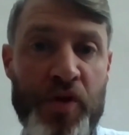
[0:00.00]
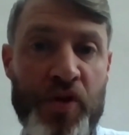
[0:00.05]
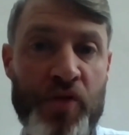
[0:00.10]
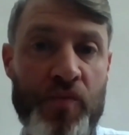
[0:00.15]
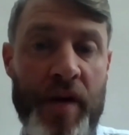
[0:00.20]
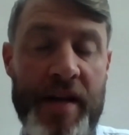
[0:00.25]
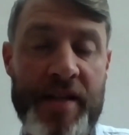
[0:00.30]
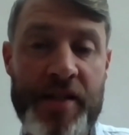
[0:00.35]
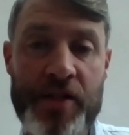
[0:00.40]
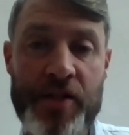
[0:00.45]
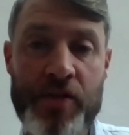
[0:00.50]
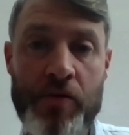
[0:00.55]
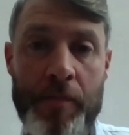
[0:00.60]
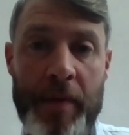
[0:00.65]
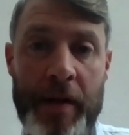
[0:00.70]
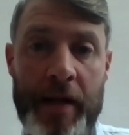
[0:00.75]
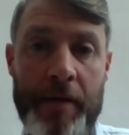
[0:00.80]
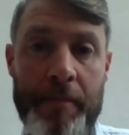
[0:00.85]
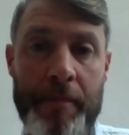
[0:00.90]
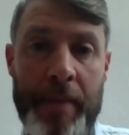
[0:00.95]
We should raise it to a
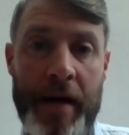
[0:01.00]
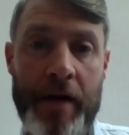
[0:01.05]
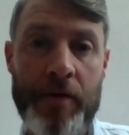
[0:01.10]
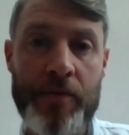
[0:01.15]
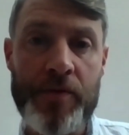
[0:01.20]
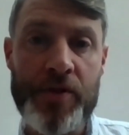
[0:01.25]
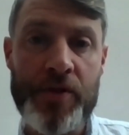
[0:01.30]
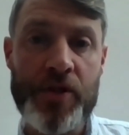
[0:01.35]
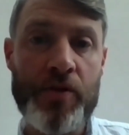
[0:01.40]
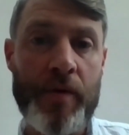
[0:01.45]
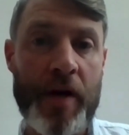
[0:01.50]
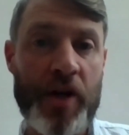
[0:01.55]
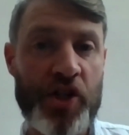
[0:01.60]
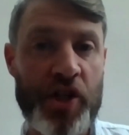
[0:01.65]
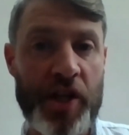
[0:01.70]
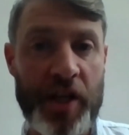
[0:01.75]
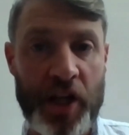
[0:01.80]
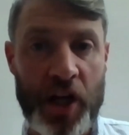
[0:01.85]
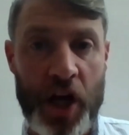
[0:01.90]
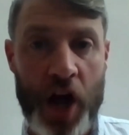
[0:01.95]
billion pounds to
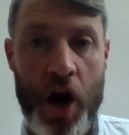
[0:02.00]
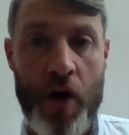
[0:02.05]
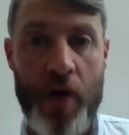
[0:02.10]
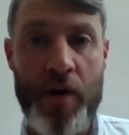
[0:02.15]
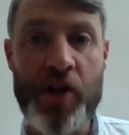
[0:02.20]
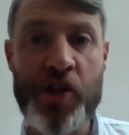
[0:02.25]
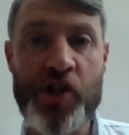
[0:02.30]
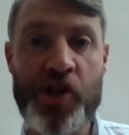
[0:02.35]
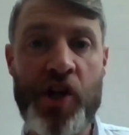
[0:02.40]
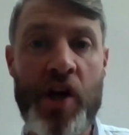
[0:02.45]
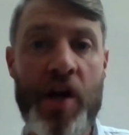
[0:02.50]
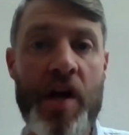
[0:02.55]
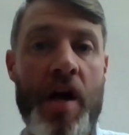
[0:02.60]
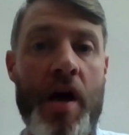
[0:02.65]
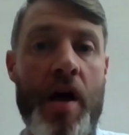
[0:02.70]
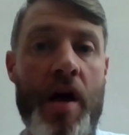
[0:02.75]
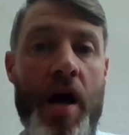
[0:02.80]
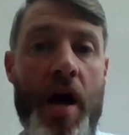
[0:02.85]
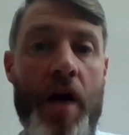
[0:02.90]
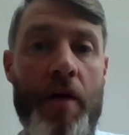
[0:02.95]
actually encourage
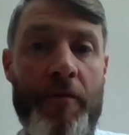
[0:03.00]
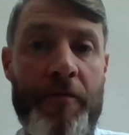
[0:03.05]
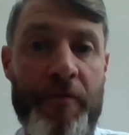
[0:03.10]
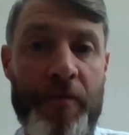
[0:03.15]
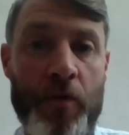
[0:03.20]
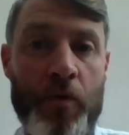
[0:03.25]
uh,